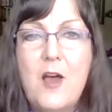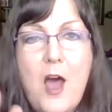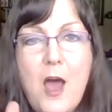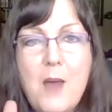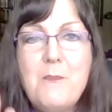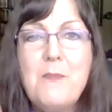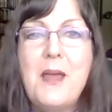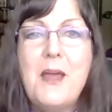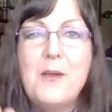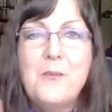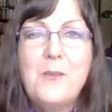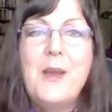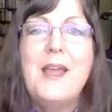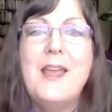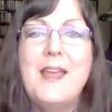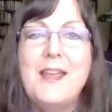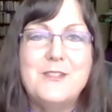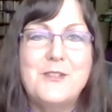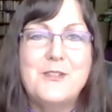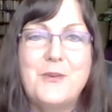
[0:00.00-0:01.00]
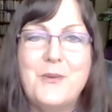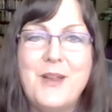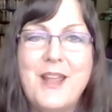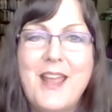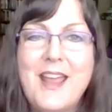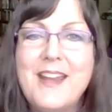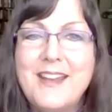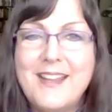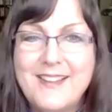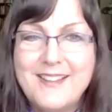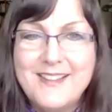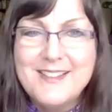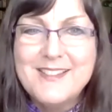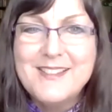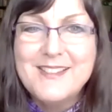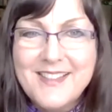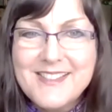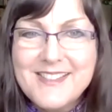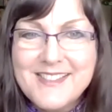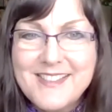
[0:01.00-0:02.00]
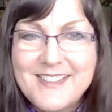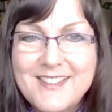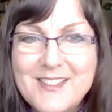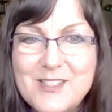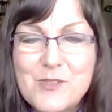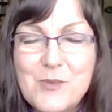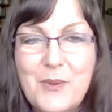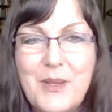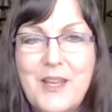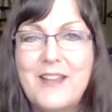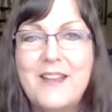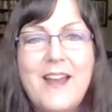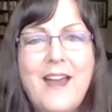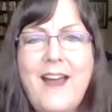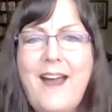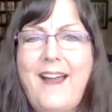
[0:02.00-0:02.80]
on my way to creating this lesson this week.